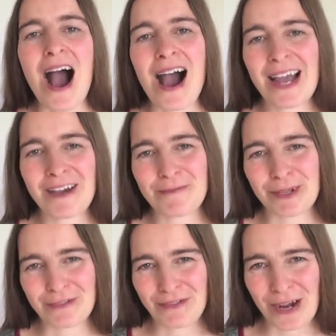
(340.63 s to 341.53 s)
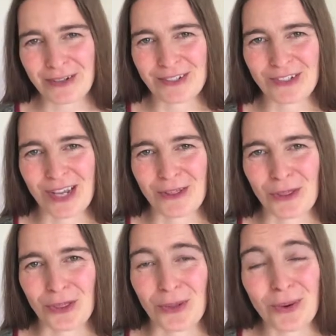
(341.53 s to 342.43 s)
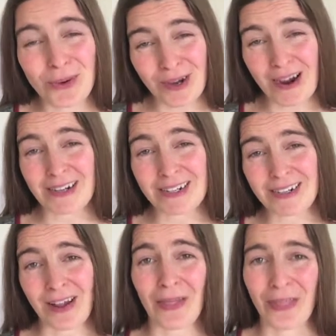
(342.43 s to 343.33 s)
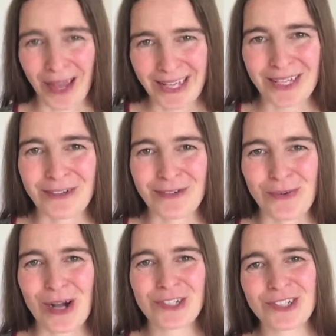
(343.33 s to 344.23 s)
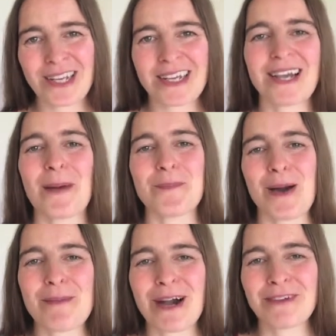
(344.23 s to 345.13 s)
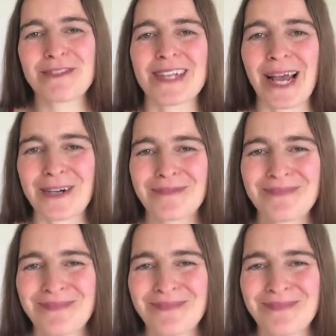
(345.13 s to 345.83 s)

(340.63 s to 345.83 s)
I have been Ferris Jay the Thought Gardener. Thank you for watching and bye bye for now.